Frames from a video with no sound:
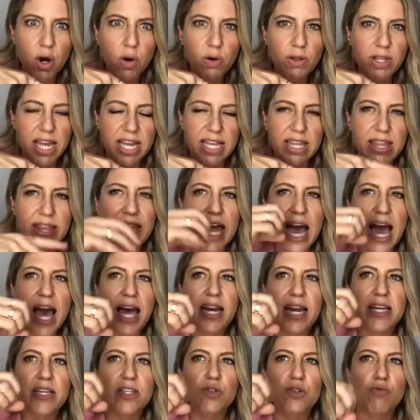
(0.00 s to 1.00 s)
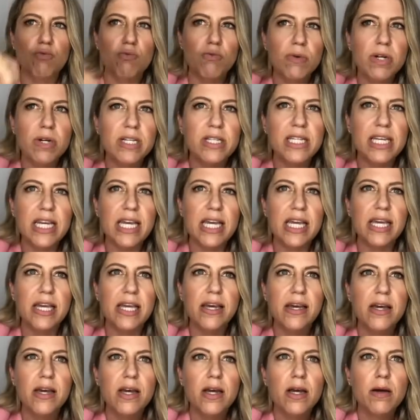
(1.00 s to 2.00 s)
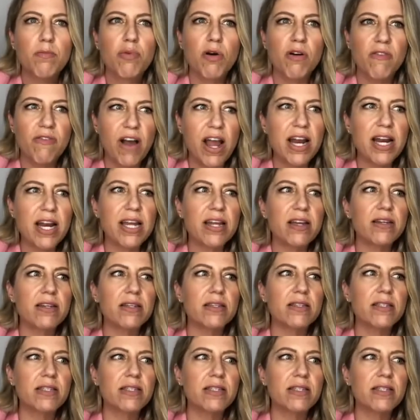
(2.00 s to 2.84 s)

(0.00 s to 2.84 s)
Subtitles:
like, that is really providing